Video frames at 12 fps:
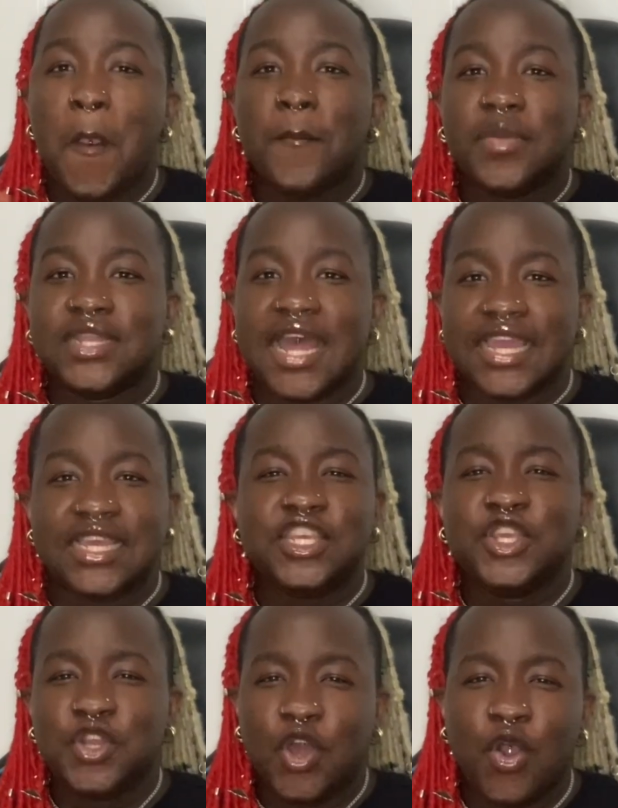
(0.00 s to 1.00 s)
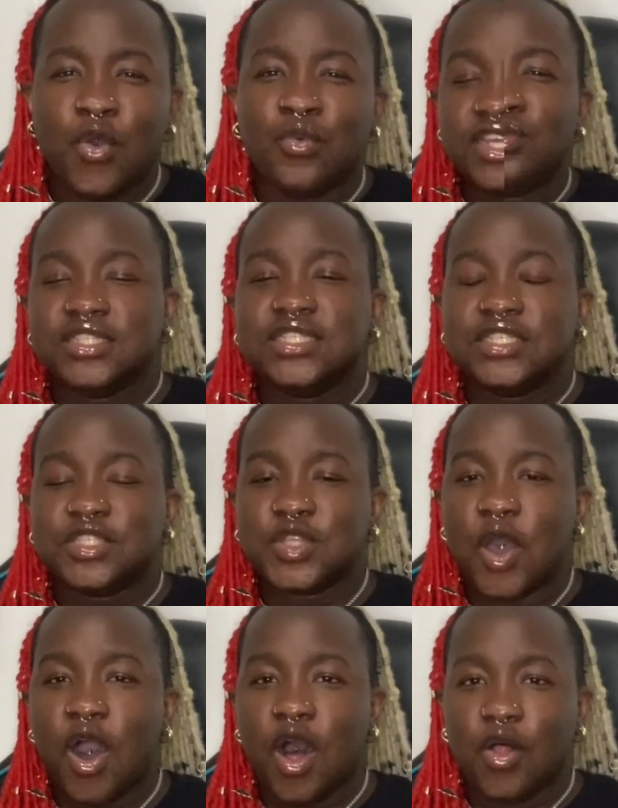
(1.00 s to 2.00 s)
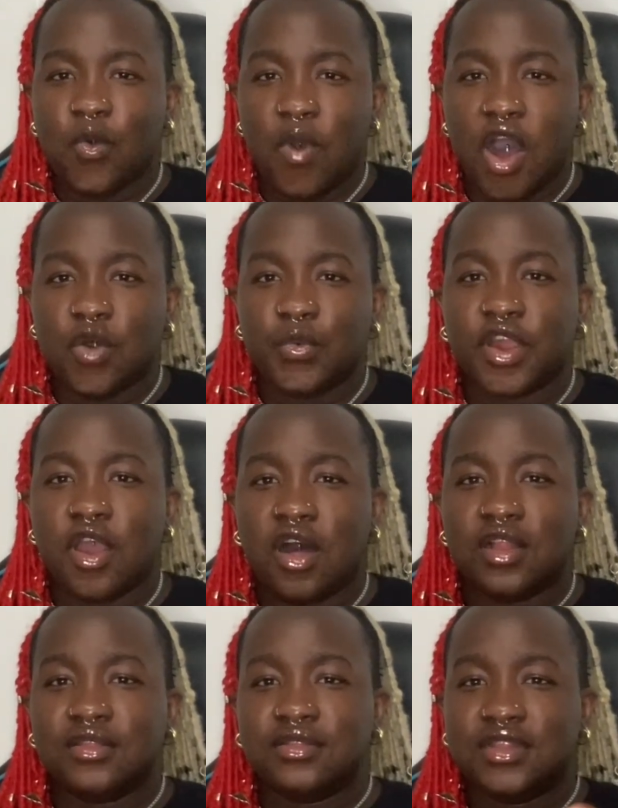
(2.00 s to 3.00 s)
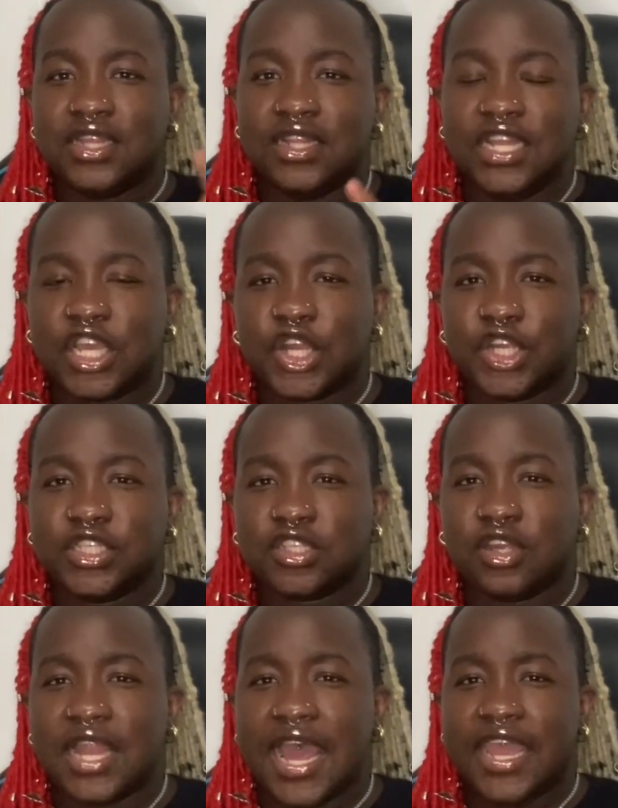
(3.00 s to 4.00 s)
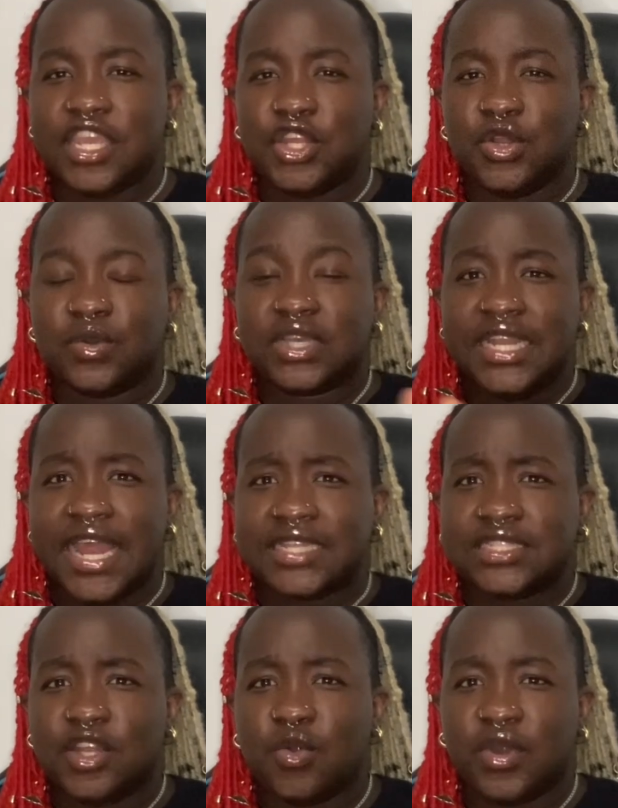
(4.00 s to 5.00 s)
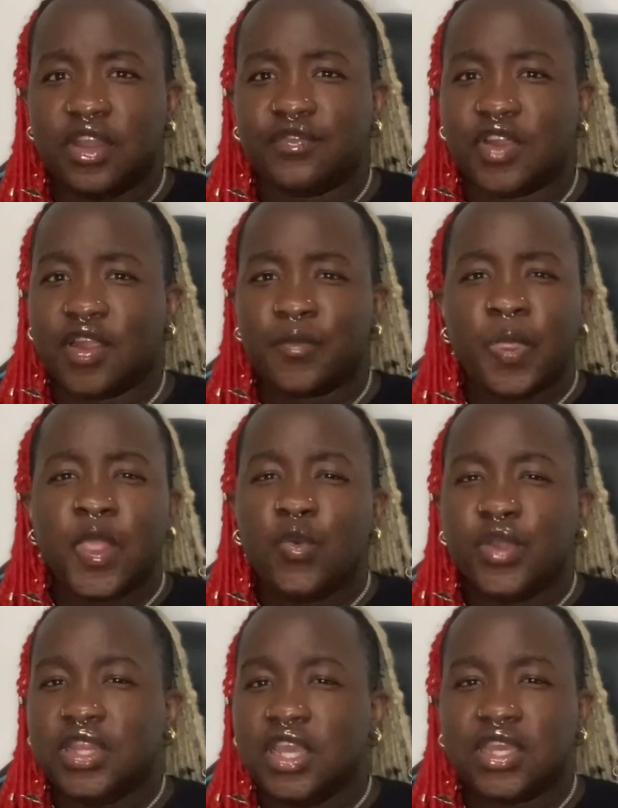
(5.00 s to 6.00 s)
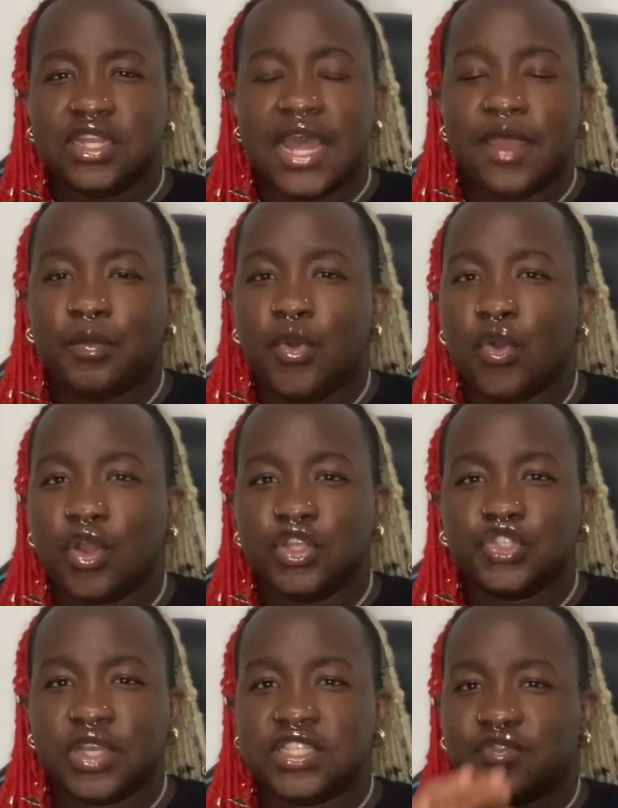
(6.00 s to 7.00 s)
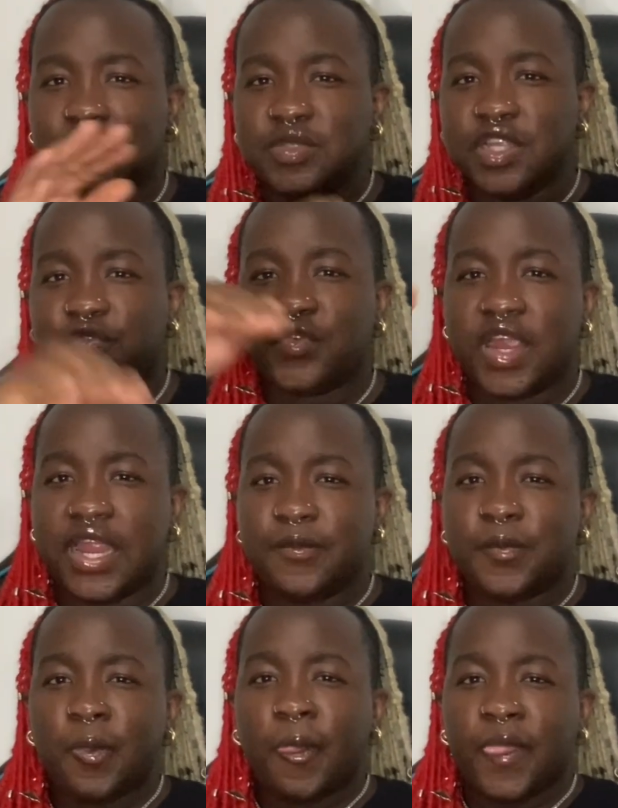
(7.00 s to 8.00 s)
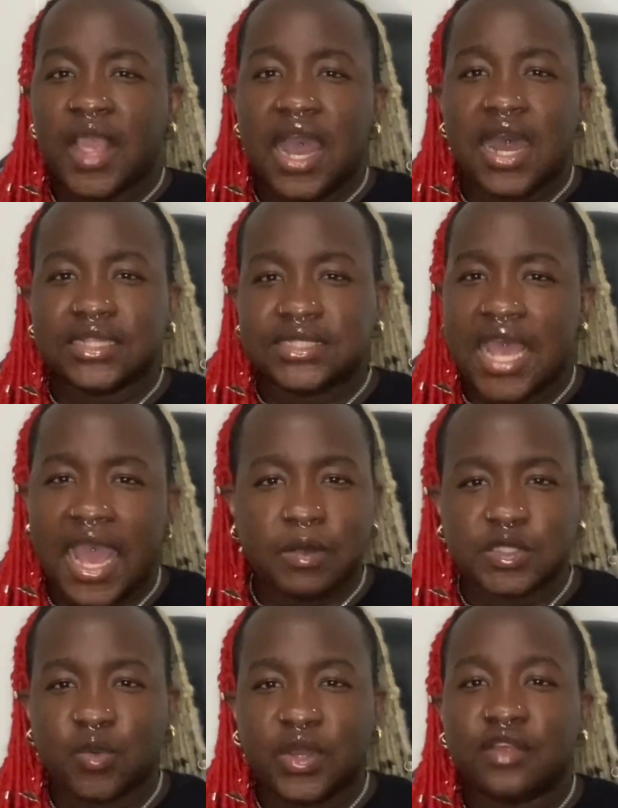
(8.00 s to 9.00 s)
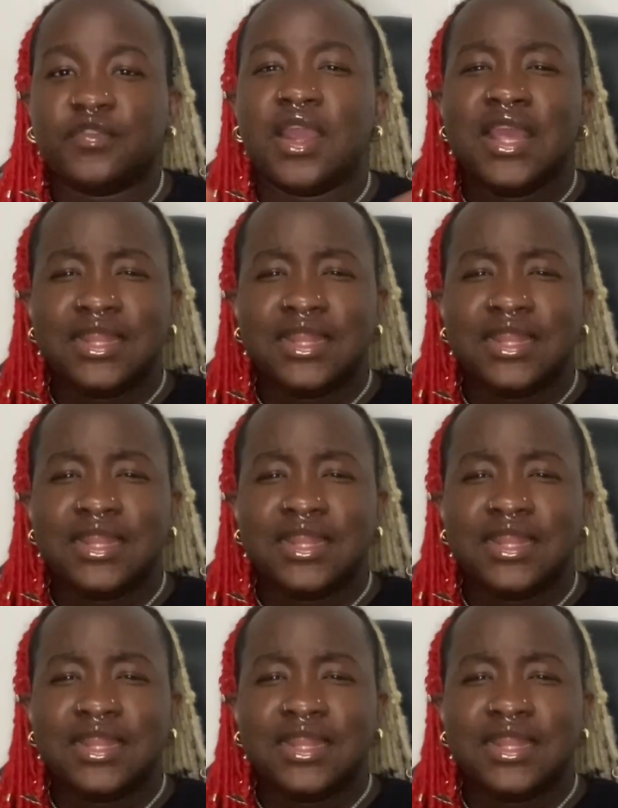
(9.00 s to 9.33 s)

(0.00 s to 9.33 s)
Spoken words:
But, like, you know, there's this tall wall where all the liquors are, like, you know, connected or whatever, where they could, like, pour drinks from different tabs or whatever.